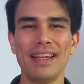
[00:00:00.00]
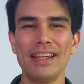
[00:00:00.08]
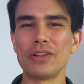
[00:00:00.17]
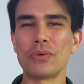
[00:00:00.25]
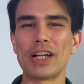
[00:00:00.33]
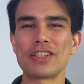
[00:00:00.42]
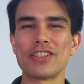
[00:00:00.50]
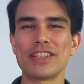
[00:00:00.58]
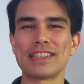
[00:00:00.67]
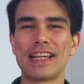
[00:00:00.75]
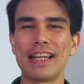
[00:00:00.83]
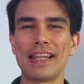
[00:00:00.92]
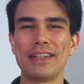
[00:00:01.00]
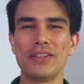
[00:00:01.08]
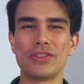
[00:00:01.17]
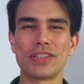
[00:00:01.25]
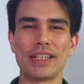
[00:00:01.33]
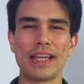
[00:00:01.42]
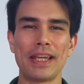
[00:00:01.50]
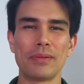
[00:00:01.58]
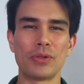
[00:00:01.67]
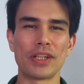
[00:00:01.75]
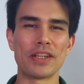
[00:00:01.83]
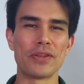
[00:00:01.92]
You're watching Thailand News Today,
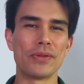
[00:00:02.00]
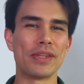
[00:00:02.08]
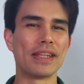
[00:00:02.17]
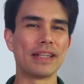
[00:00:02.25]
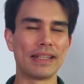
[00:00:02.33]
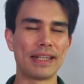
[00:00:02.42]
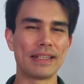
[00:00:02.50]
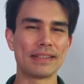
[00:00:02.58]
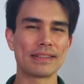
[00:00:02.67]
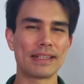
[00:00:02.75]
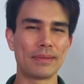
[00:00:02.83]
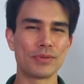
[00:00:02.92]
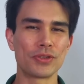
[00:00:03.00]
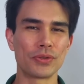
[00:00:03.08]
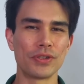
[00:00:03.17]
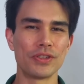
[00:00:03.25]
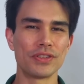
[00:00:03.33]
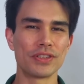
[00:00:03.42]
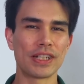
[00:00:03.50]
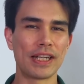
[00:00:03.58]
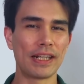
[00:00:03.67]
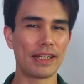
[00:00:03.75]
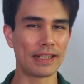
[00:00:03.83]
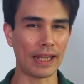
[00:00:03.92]
bringing you the latest top stories in
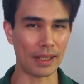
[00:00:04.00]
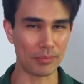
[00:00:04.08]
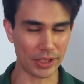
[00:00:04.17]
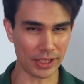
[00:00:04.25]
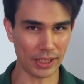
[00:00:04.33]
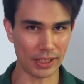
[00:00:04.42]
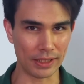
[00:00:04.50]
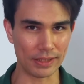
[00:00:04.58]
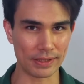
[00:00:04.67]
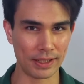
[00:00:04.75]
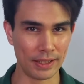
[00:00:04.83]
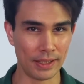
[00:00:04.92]
Thailand and beyond.